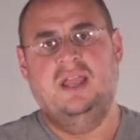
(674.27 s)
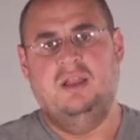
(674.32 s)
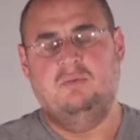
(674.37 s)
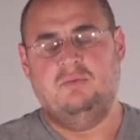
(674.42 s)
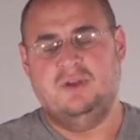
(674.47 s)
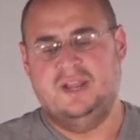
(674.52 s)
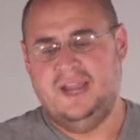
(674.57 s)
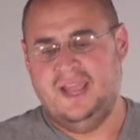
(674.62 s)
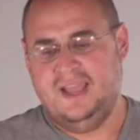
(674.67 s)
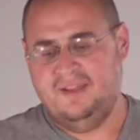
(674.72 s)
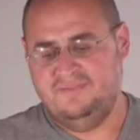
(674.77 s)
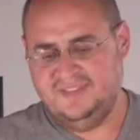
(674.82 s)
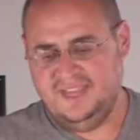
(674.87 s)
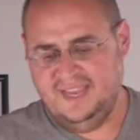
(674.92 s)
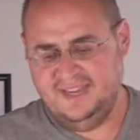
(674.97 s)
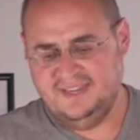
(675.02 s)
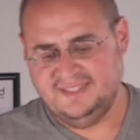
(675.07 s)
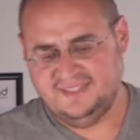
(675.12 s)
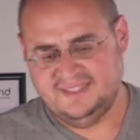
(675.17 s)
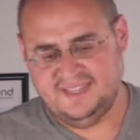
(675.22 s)
And we're gonna have
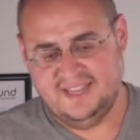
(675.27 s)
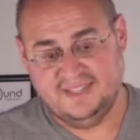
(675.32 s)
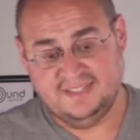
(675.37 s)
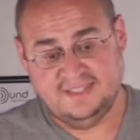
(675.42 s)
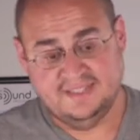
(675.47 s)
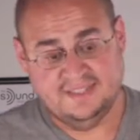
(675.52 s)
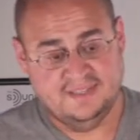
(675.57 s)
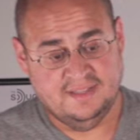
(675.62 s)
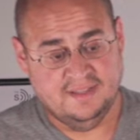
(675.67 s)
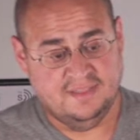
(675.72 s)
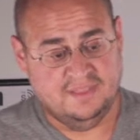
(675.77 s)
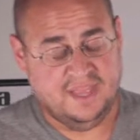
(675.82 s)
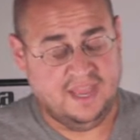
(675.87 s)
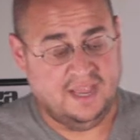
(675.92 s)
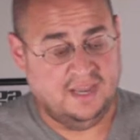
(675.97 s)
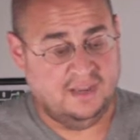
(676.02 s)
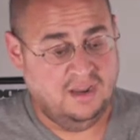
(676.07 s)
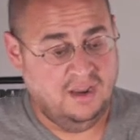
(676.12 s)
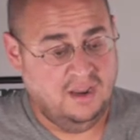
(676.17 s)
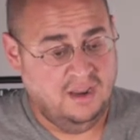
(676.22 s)
data sets
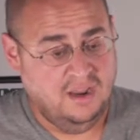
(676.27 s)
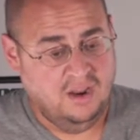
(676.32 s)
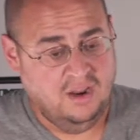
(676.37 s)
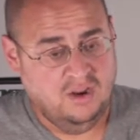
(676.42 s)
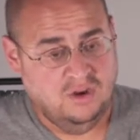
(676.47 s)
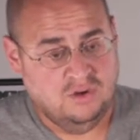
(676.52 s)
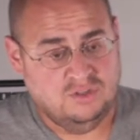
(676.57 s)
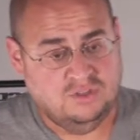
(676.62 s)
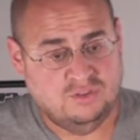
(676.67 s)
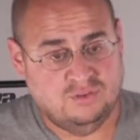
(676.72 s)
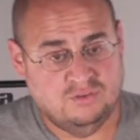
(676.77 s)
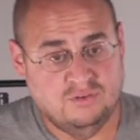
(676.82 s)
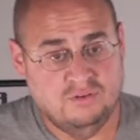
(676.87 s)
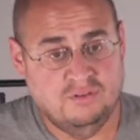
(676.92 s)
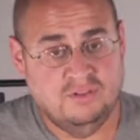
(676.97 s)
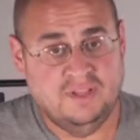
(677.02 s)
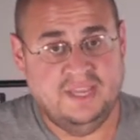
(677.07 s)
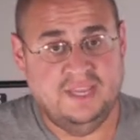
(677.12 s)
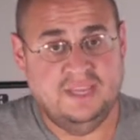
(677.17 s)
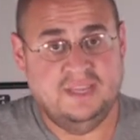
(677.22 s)
that
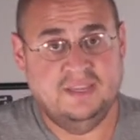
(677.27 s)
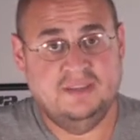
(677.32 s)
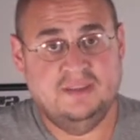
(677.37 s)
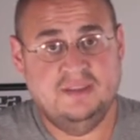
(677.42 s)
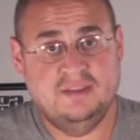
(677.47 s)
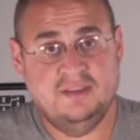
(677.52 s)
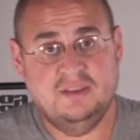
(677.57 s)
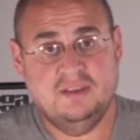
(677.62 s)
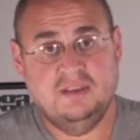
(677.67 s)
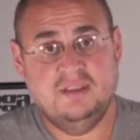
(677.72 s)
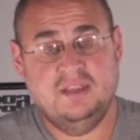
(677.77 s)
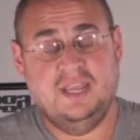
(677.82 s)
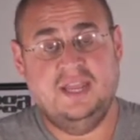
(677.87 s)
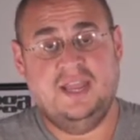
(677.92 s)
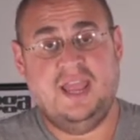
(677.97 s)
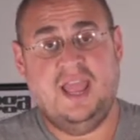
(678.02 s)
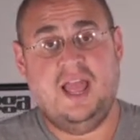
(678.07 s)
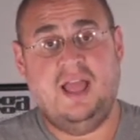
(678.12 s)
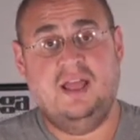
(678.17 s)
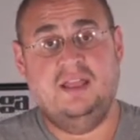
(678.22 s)
truly
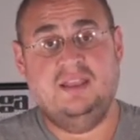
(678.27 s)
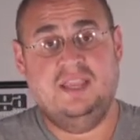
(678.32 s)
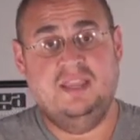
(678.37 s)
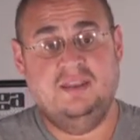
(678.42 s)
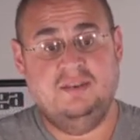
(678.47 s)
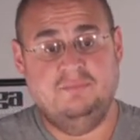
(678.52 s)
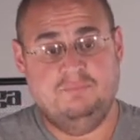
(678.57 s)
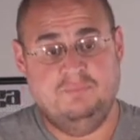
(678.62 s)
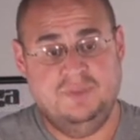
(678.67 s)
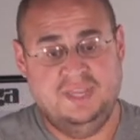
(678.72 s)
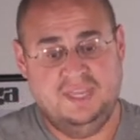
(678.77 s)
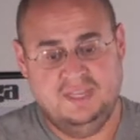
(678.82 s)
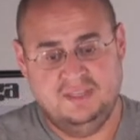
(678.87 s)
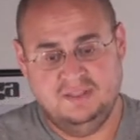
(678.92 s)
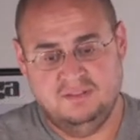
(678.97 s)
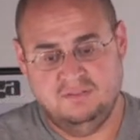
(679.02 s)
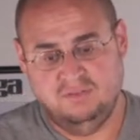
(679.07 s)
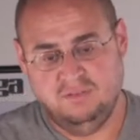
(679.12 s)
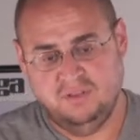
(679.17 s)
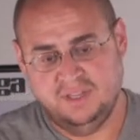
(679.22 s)
can
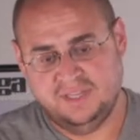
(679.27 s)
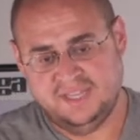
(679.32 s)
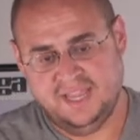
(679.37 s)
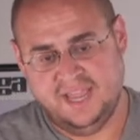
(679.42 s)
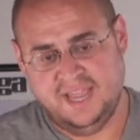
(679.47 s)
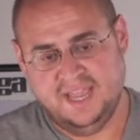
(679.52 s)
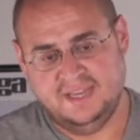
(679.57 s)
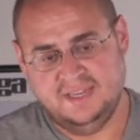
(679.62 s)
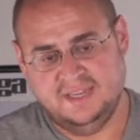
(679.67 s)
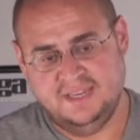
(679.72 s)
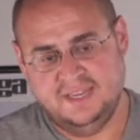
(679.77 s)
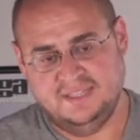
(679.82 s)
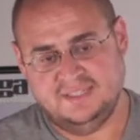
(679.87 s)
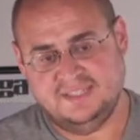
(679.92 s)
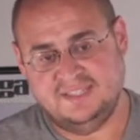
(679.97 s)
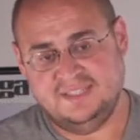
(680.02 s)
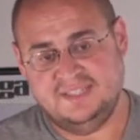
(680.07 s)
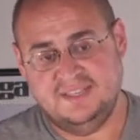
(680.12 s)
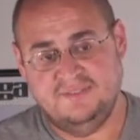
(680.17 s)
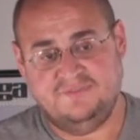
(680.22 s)
be looked at and
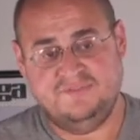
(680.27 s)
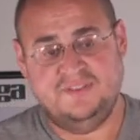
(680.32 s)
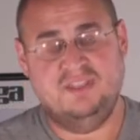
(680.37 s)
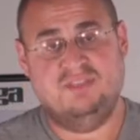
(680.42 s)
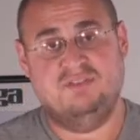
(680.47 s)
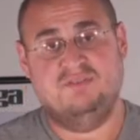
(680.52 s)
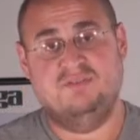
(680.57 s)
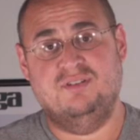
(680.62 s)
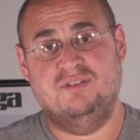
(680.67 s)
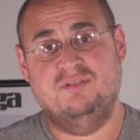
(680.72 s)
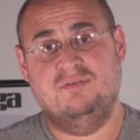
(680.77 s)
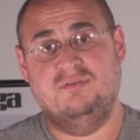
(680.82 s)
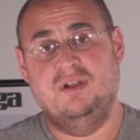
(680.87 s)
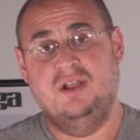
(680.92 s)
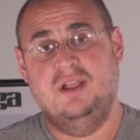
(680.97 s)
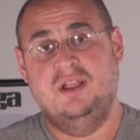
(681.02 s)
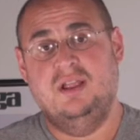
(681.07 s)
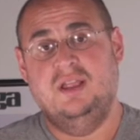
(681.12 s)
sifted through